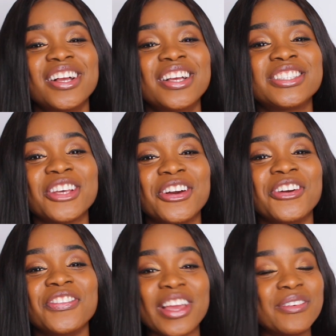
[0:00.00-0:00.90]

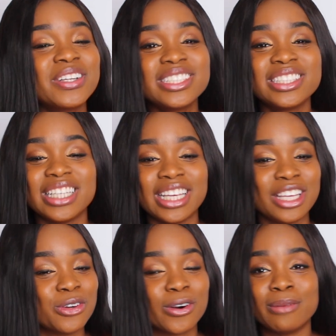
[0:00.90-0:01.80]
So they want to see
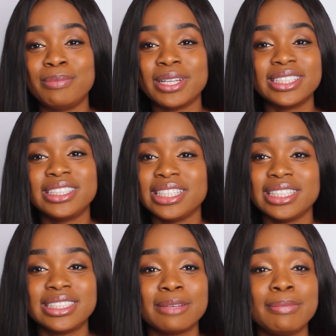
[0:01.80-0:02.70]
your ability
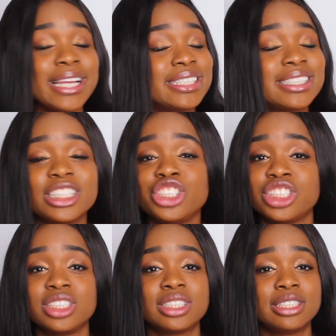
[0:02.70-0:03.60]
to make
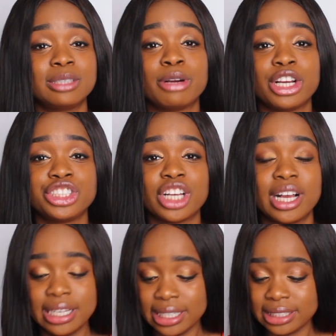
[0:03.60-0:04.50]
decisions under pressure,
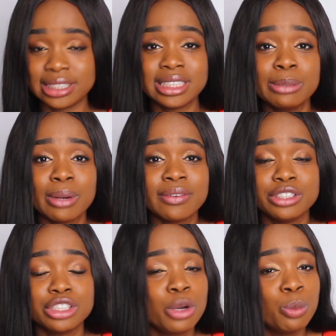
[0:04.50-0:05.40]
to see whether
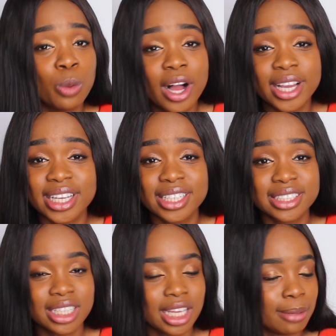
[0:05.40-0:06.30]
you can work in a
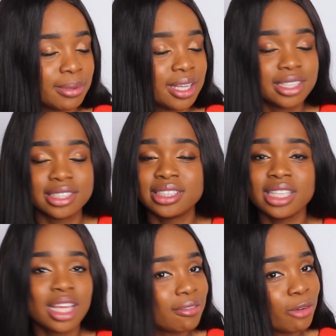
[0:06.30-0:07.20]
team, to
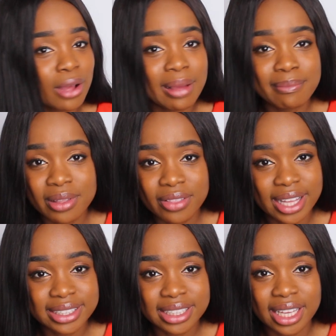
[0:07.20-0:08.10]
see if you're
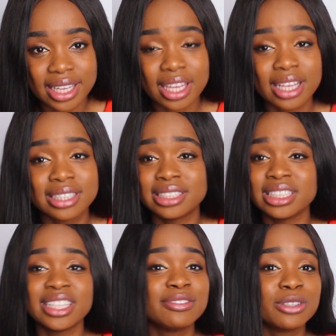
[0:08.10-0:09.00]
empathetic, to
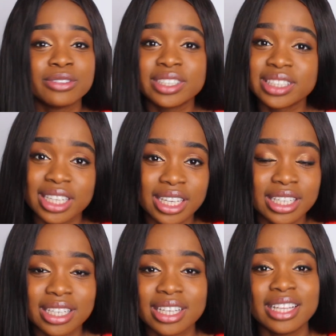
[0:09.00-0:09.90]
see if you're
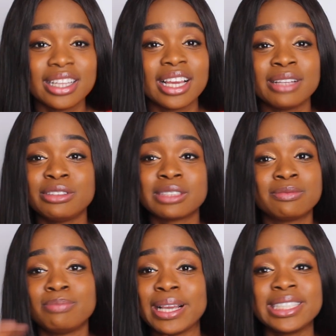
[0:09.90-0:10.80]
resilient. They
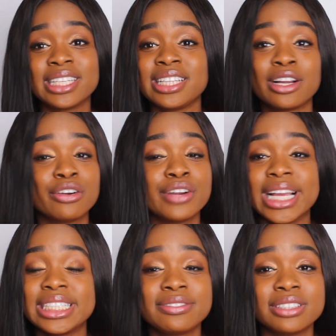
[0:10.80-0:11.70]
just basically they
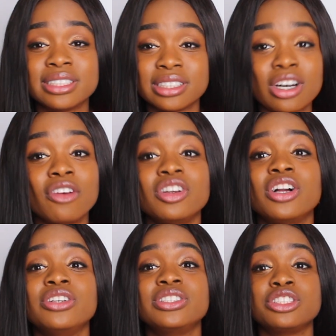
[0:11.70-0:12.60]
create different
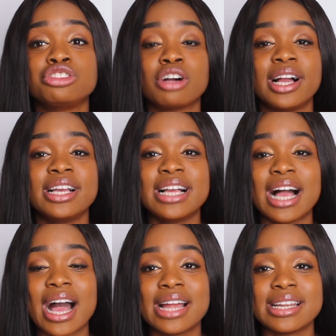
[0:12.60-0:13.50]
scenarios to try
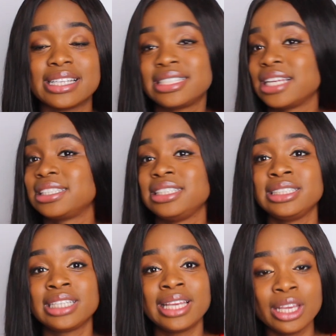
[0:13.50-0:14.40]
and assess
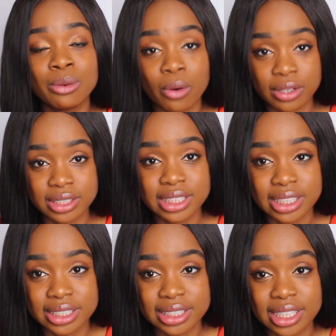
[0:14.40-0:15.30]
these key
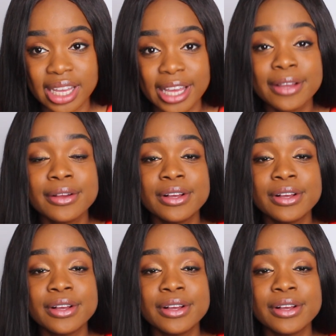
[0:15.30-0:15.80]
qualities. Okay,